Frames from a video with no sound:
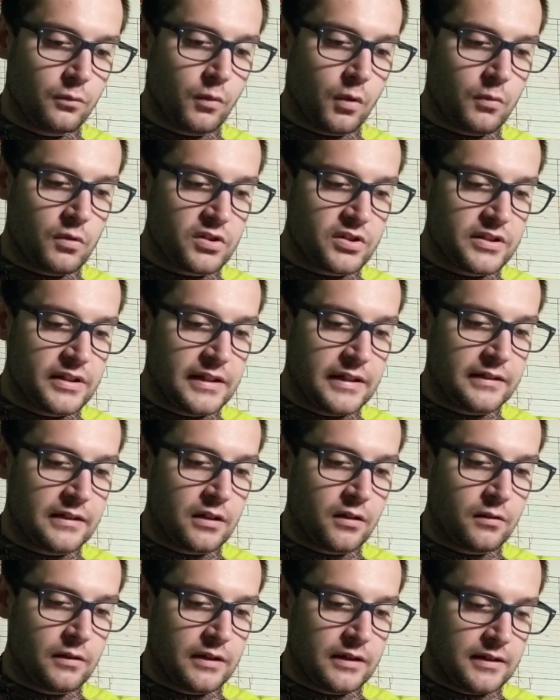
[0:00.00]
What we're seeing
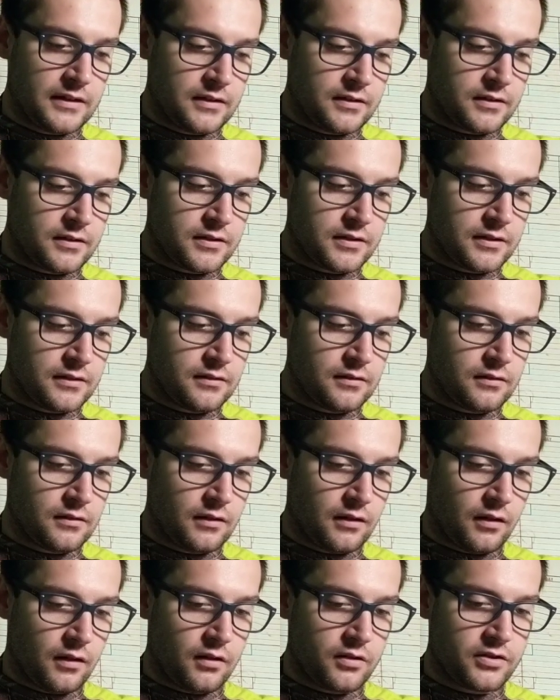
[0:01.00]
though is
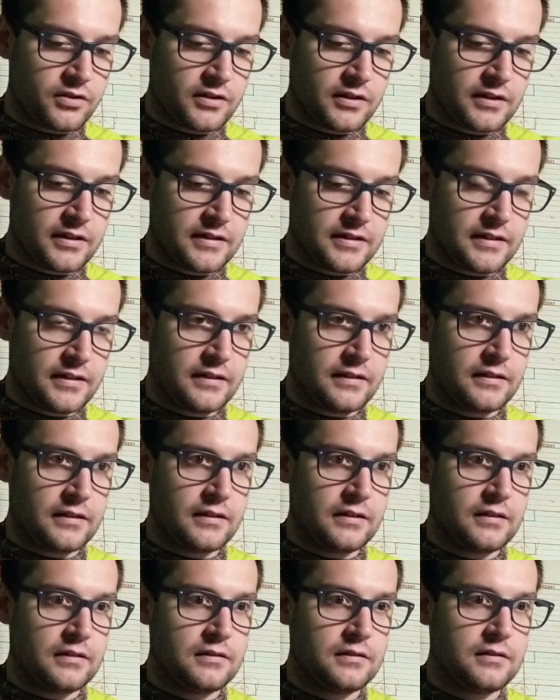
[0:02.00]
our sun is
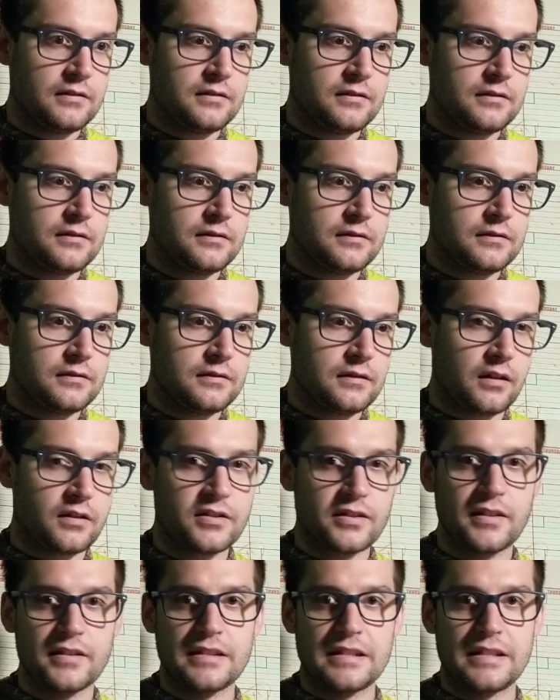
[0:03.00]

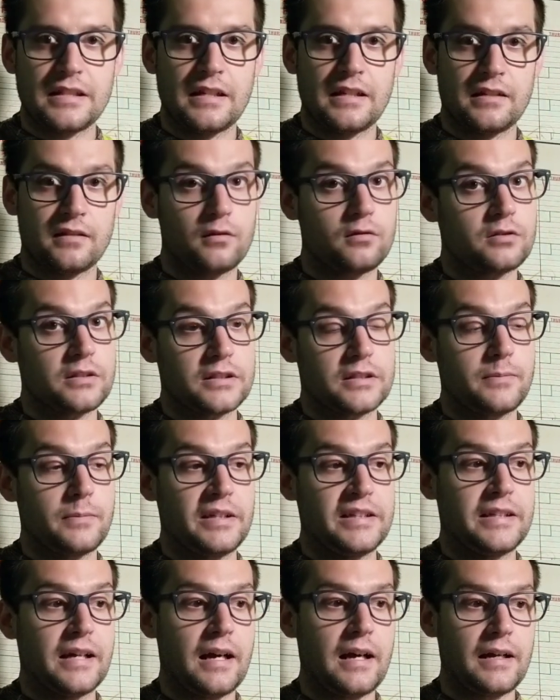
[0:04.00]
it looks like to
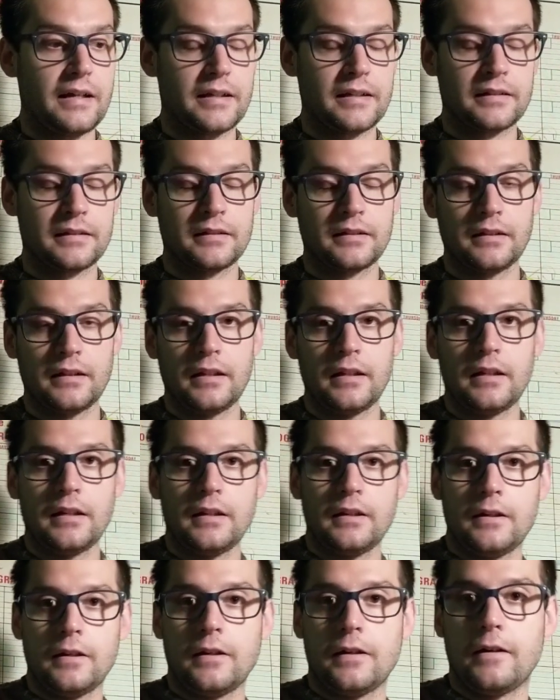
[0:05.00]
be dying.
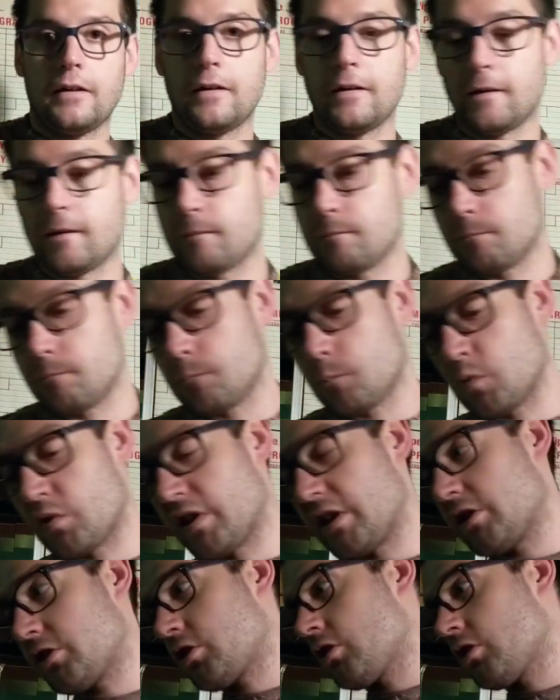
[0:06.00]
When they